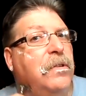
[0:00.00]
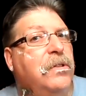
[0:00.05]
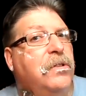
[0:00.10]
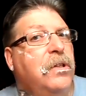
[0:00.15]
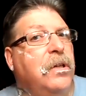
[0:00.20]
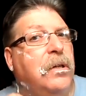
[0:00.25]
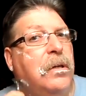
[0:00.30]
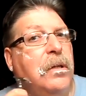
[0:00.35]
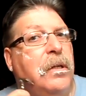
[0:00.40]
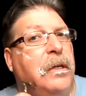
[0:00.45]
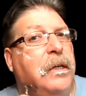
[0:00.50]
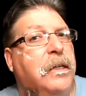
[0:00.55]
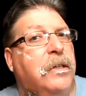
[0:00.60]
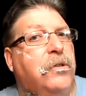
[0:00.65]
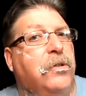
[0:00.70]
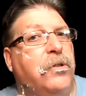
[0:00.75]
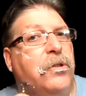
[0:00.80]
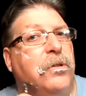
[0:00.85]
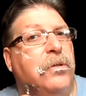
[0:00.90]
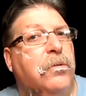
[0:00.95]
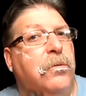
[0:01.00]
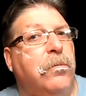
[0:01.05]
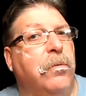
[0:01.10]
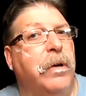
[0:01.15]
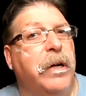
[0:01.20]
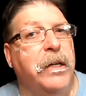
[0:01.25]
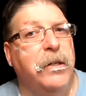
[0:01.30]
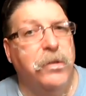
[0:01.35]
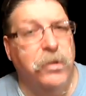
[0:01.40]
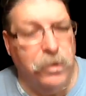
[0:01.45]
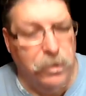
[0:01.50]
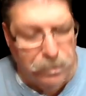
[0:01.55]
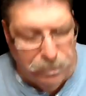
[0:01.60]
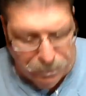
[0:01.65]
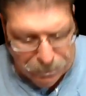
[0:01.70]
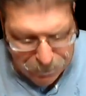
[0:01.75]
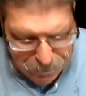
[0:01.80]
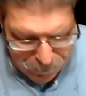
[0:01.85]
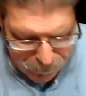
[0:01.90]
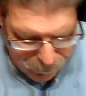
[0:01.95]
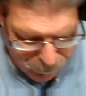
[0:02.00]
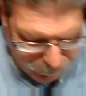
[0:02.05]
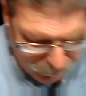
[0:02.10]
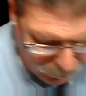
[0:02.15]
of a single edge razor